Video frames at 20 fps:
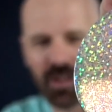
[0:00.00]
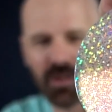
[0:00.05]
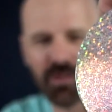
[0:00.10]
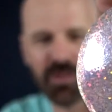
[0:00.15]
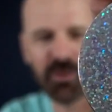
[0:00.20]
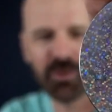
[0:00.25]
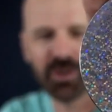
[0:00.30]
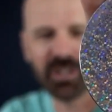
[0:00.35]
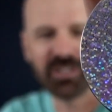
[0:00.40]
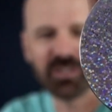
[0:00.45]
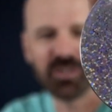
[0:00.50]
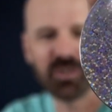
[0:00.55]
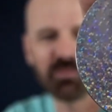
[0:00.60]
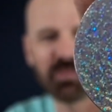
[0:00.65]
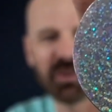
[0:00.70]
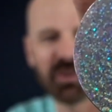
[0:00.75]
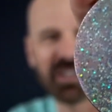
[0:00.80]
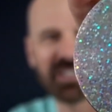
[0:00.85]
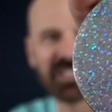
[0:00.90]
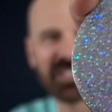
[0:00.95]
32
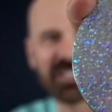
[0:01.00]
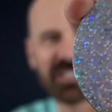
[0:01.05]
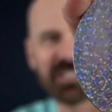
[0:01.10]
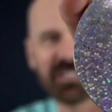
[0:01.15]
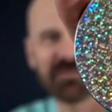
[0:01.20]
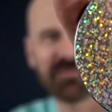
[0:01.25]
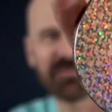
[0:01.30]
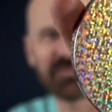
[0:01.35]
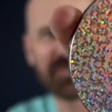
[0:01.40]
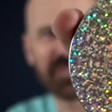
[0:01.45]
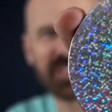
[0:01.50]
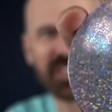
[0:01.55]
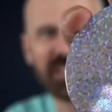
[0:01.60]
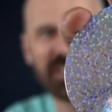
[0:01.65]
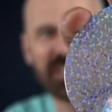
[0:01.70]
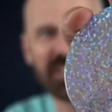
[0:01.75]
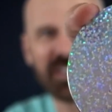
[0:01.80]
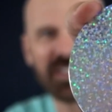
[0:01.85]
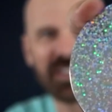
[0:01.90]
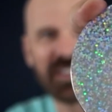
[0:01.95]
bucks,
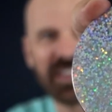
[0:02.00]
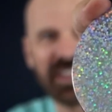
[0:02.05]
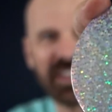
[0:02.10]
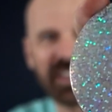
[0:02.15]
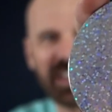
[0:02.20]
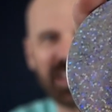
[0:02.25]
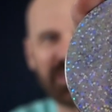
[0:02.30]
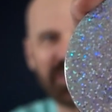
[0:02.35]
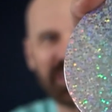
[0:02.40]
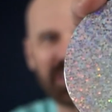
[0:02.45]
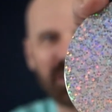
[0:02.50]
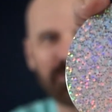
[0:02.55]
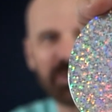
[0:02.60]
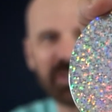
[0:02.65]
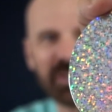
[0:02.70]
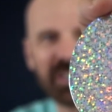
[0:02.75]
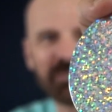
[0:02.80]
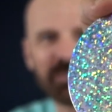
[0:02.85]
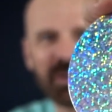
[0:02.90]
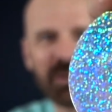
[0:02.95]
and I think I'll
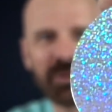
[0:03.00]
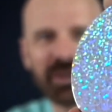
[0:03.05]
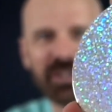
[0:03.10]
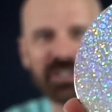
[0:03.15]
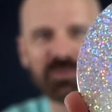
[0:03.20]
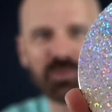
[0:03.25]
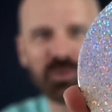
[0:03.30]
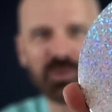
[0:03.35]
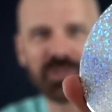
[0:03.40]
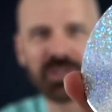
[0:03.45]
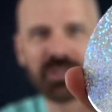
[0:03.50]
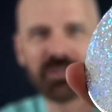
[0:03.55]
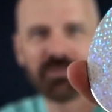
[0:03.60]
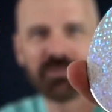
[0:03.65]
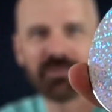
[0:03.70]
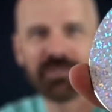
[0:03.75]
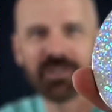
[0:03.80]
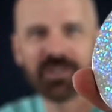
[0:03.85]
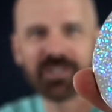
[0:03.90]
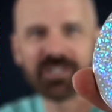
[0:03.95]
be getting my money's worth
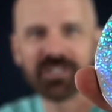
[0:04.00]
very